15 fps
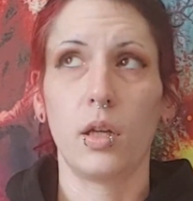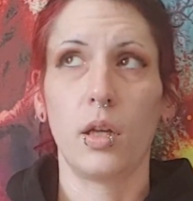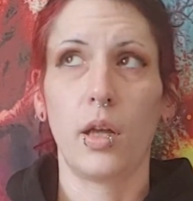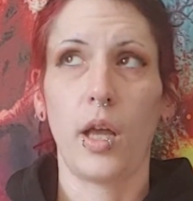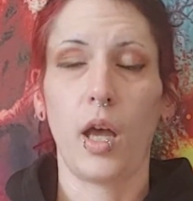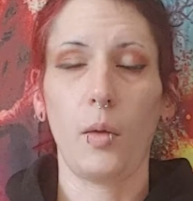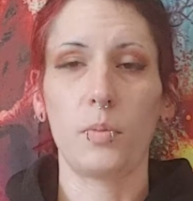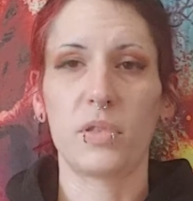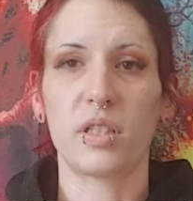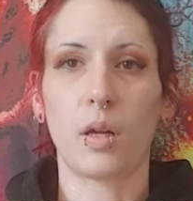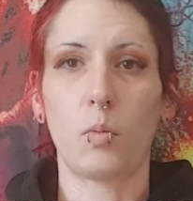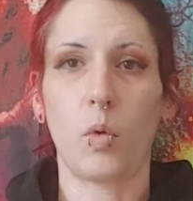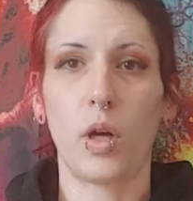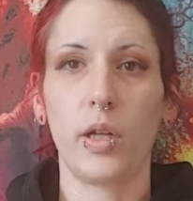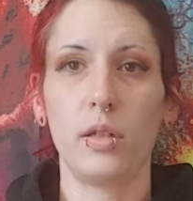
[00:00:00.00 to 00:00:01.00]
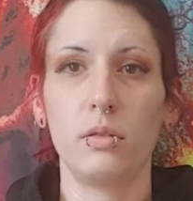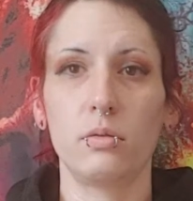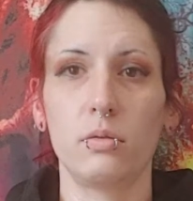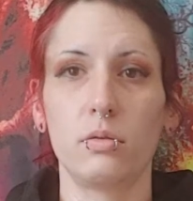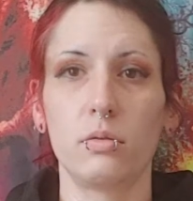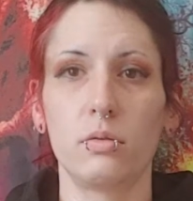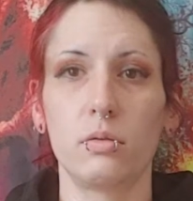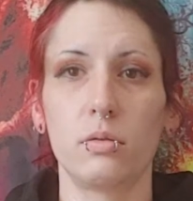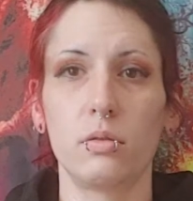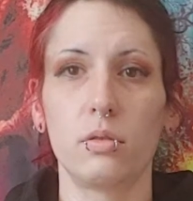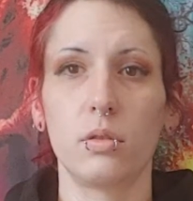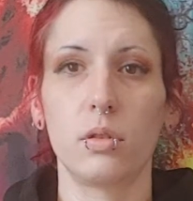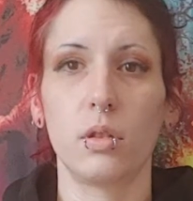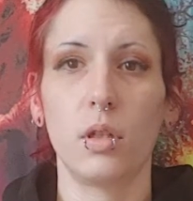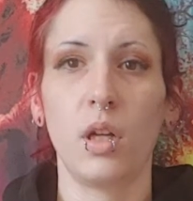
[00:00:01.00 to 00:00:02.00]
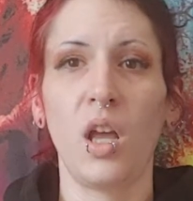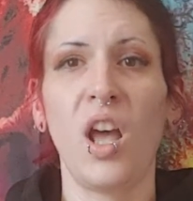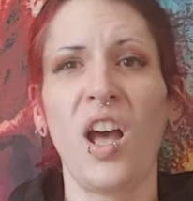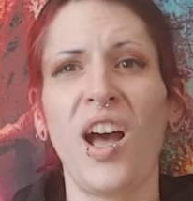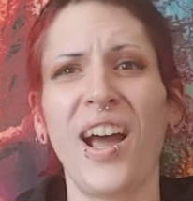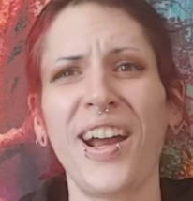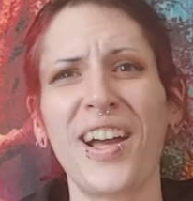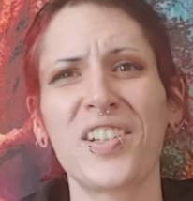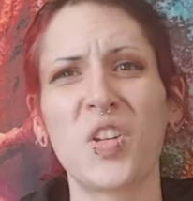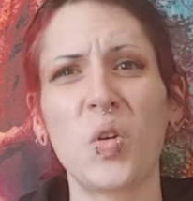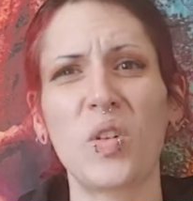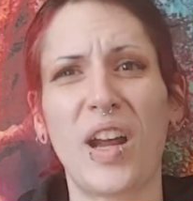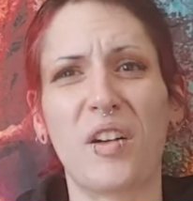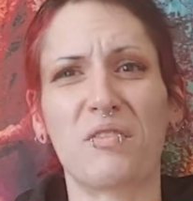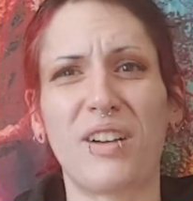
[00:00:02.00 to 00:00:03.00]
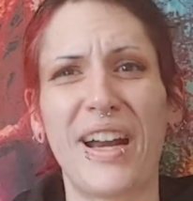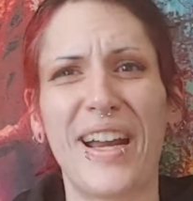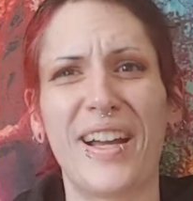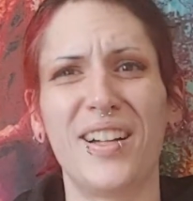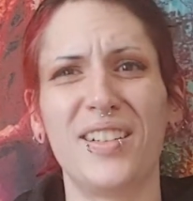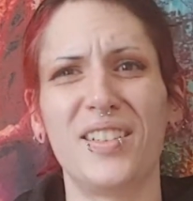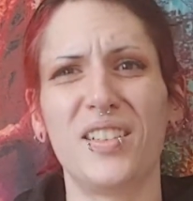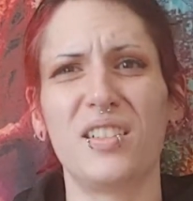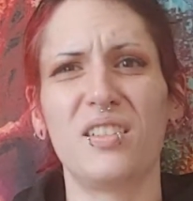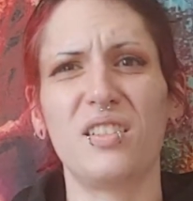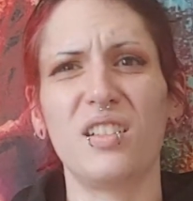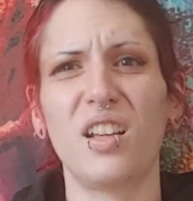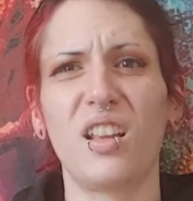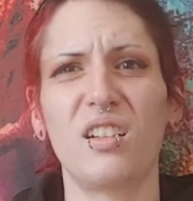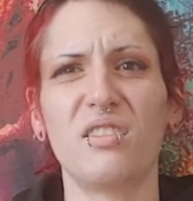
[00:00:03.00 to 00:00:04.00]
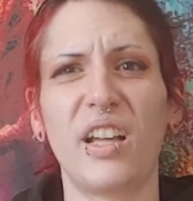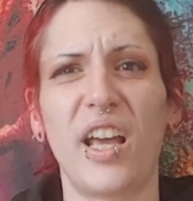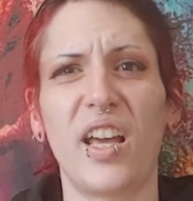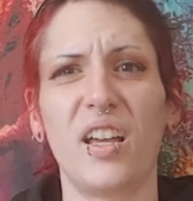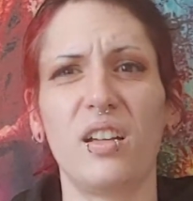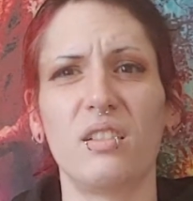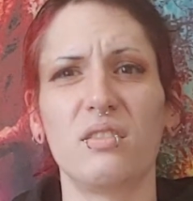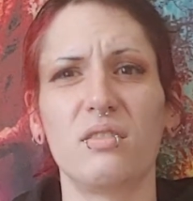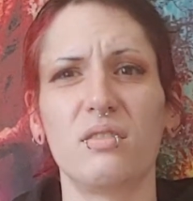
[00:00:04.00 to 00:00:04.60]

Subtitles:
helped someone. I got told I rant the other day.